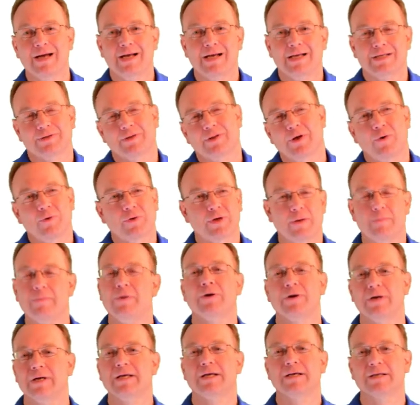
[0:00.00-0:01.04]
So the whole
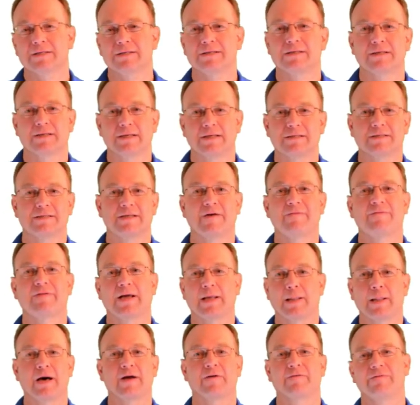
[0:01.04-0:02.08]
community is definitely a
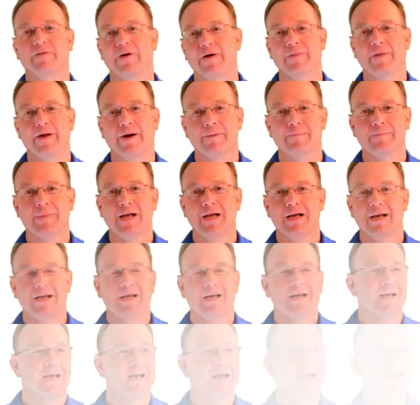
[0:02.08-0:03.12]
lot of fun there.
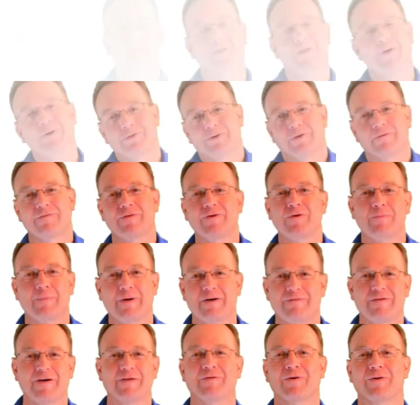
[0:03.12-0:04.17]
So those are a few of my
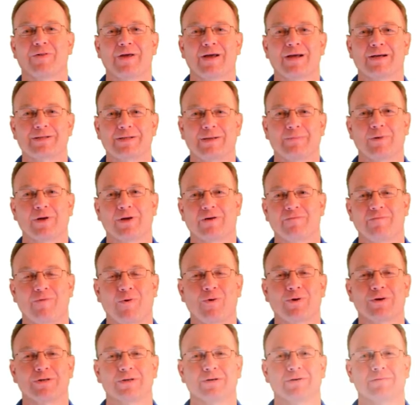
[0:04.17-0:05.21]
favorite things I'm looking
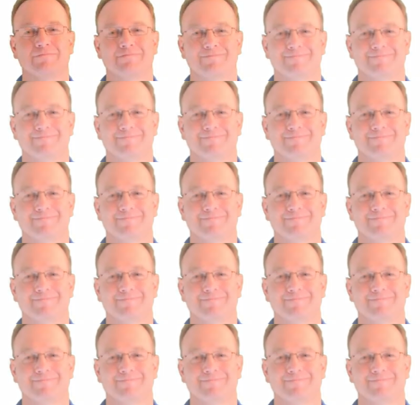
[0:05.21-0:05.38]
forward to.